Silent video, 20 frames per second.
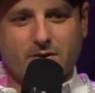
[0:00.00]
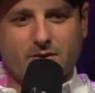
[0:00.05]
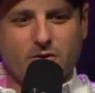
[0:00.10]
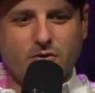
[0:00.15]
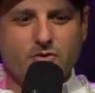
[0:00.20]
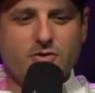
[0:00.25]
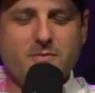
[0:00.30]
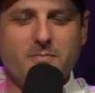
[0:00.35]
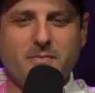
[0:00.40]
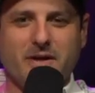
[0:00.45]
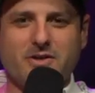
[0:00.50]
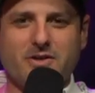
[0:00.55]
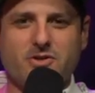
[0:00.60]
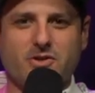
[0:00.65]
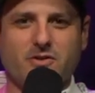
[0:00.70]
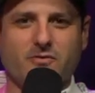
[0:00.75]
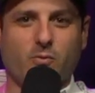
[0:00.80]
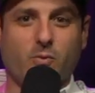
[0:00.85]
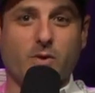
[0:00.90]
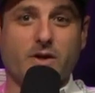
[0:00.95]
Could you
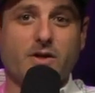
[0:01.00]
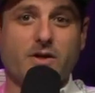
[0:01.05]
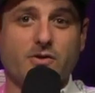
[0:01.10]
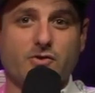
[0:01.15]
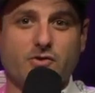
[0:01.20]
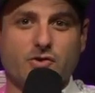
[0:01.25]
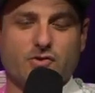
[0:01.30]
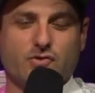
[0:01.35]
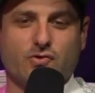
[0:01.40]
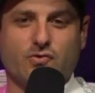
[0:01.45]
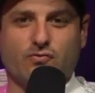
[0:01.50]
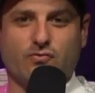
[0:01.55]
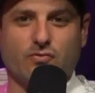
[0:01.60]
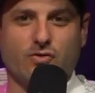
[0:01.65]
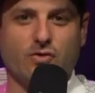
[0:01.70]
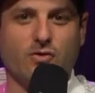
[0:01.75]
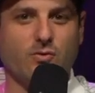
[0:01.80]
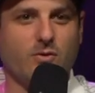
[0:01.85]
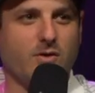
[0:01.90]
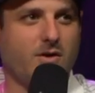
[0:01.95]
imagine if we could just
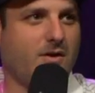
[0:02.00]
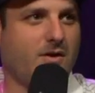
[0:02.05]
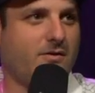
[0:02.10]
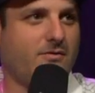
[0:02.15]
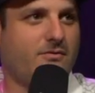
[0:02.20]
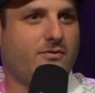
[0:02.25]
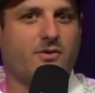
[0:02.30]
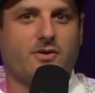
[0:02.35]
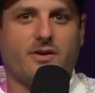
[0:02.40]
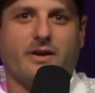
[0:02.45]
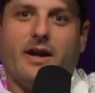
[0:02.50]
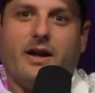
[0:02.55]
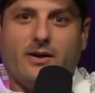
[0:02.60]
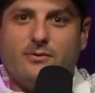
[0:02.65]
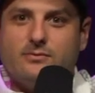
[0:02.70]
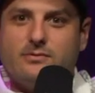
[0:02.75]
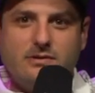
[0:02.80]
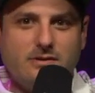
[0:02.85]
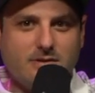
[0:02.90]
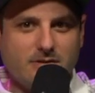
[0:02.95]
grow a fucking
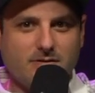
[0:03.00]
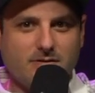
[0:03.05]
house?